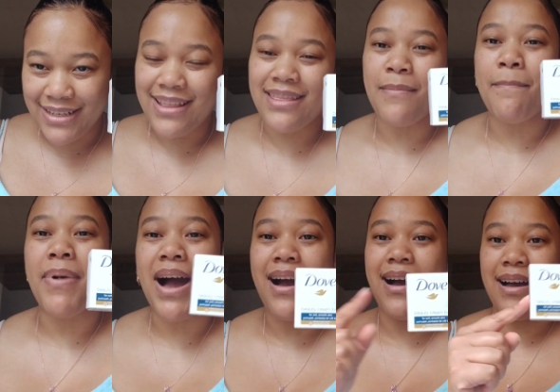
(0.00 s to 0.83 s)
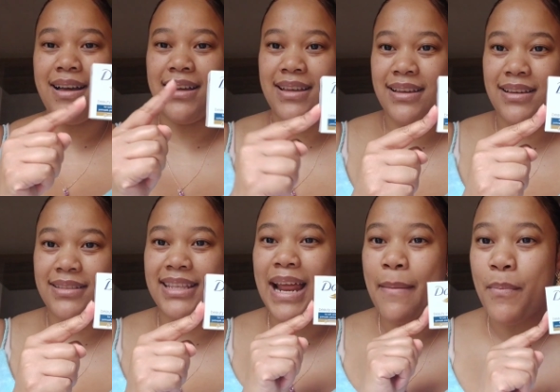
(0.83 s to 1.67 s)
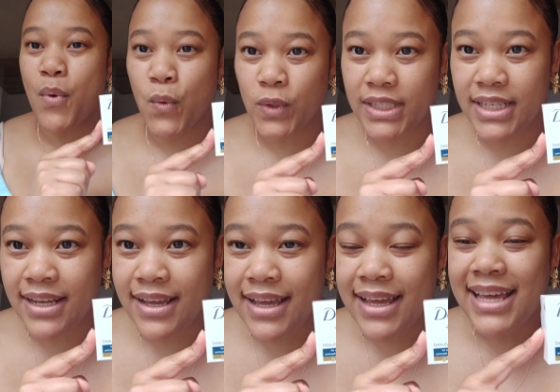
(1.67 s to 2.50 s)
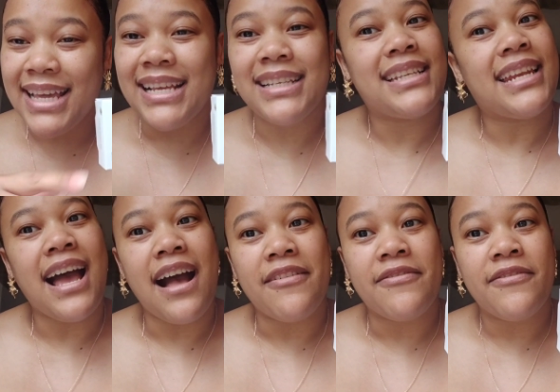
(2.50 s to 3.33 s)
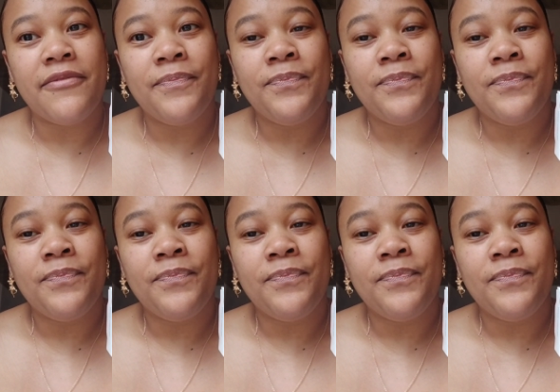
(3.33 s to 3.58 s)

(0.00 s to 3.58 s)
the bar that I bought is in half